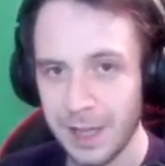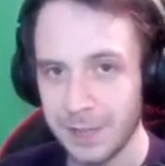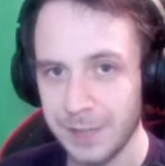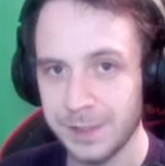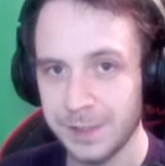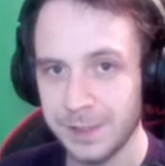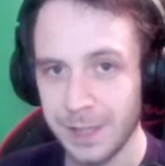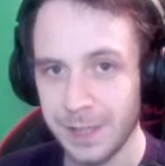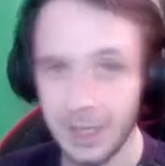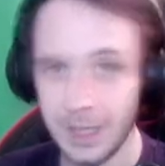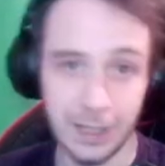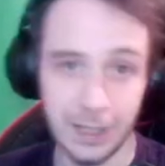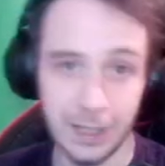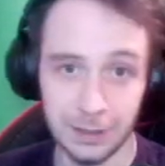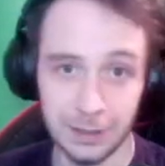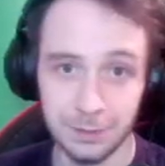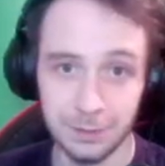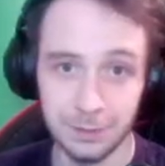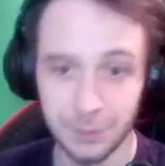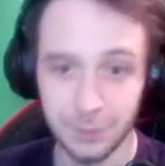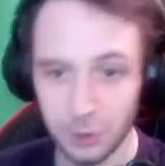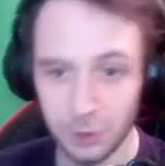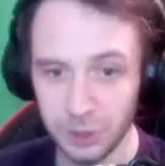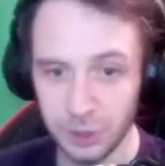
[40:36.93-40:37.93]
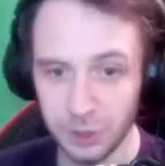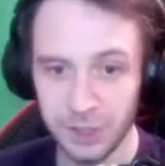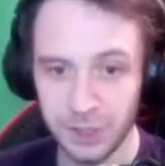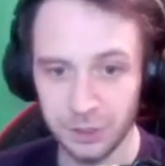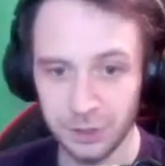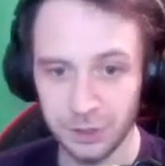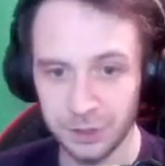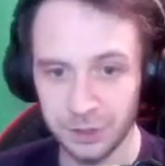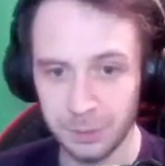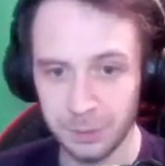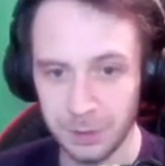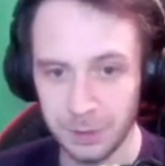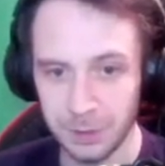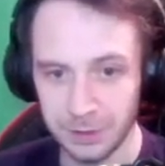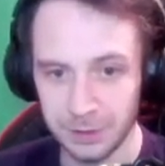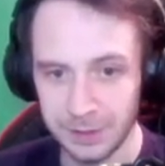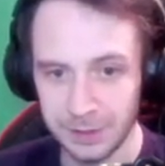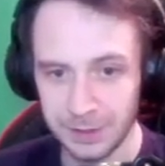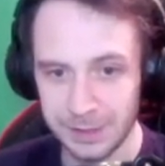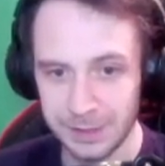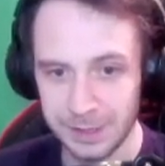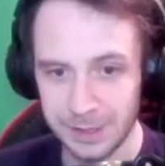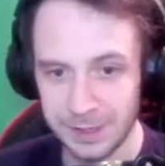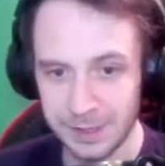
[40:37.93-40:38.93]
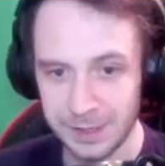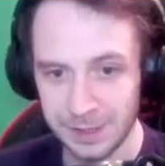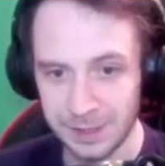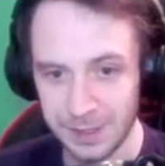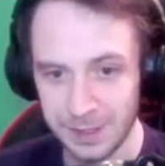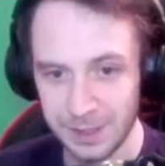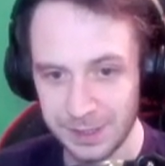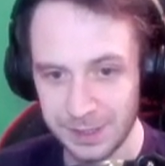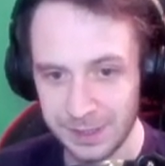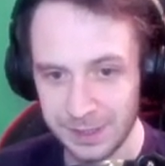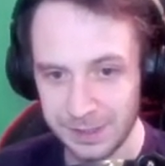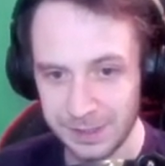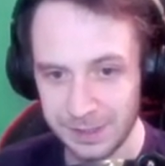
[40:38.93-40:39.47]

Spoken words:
Hell, or the Underworld as it is.